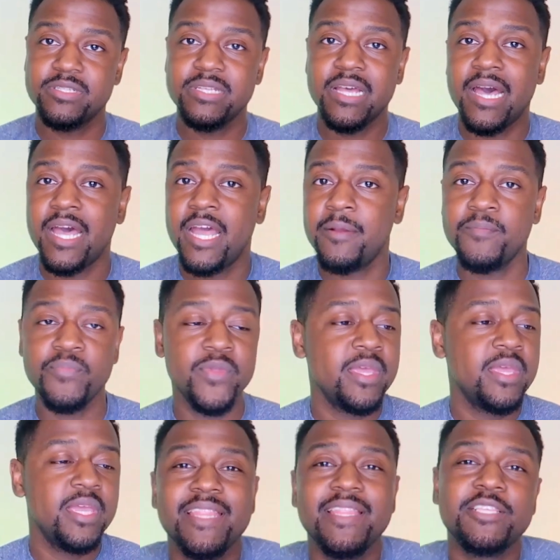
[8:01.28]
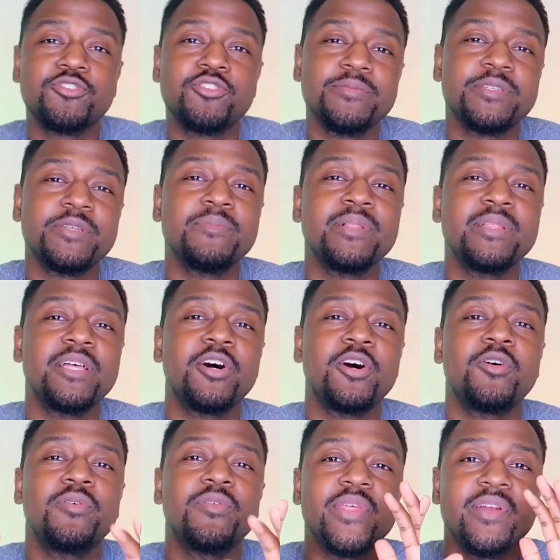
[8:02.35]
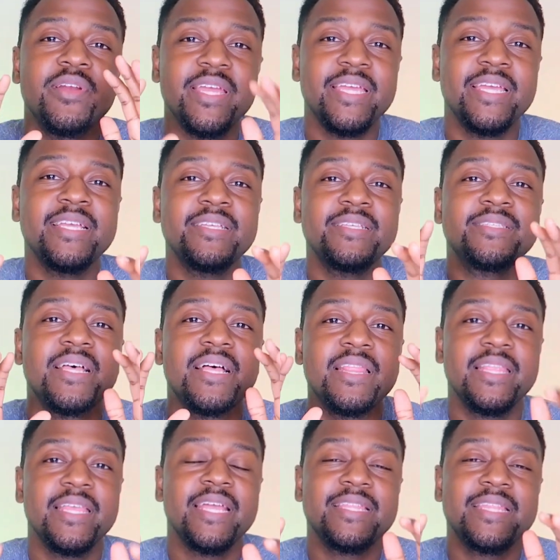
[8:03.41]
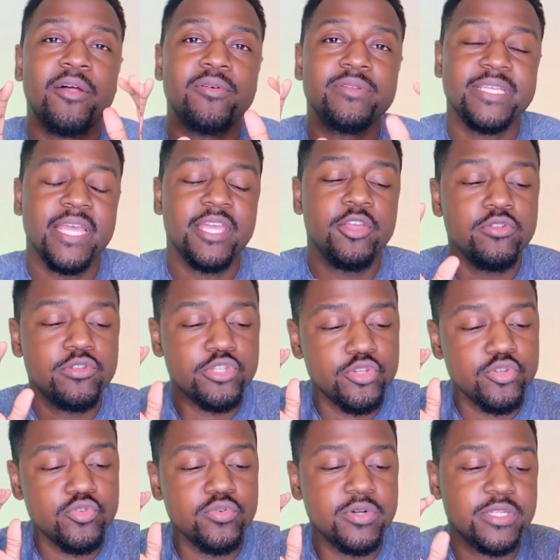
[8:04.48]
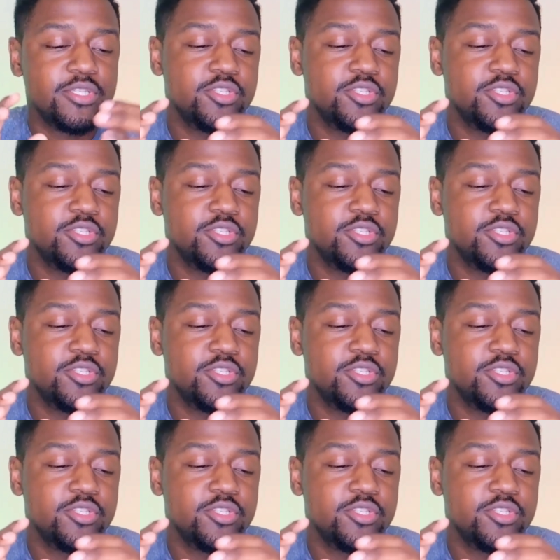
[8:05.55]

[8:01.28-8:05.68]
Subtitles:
your time. In the description below, there is a link that will take you to